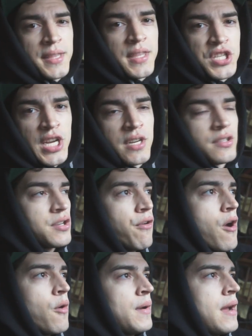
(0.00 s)
get the channel to
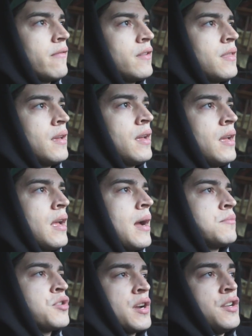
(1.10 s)
grow and everything,
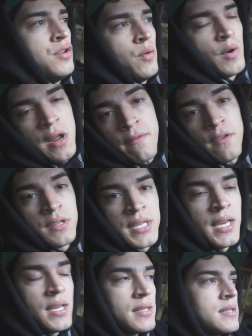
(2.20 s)
I'm trying to do whatever it
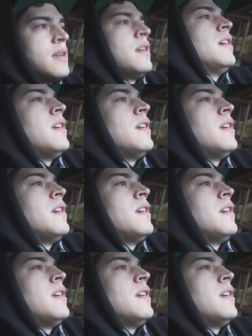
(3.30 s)
takes.